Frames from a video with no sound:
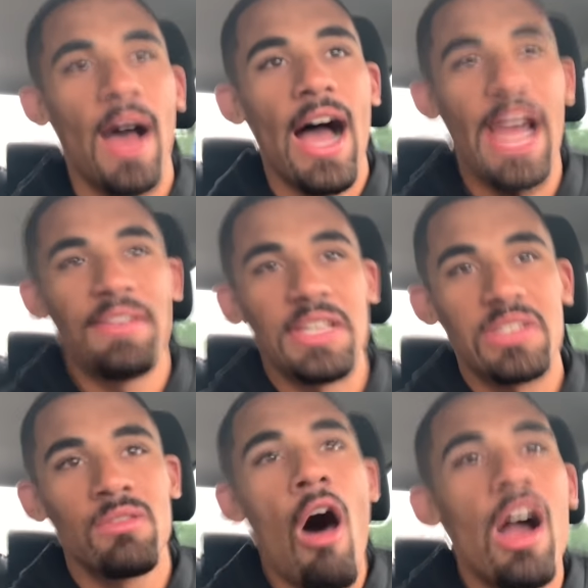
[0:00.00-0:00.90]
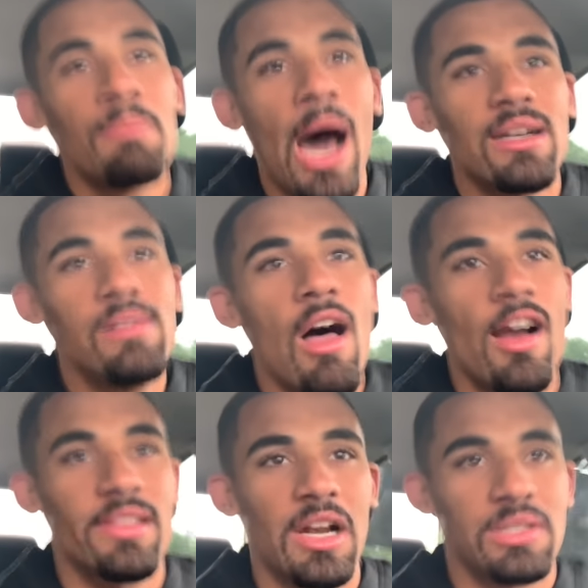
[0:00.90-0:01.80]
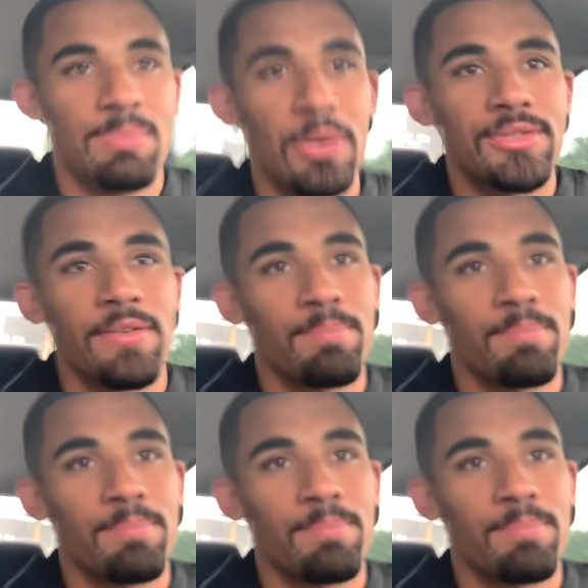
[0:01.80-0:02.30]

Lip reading: I had this long monologue that I was supposed to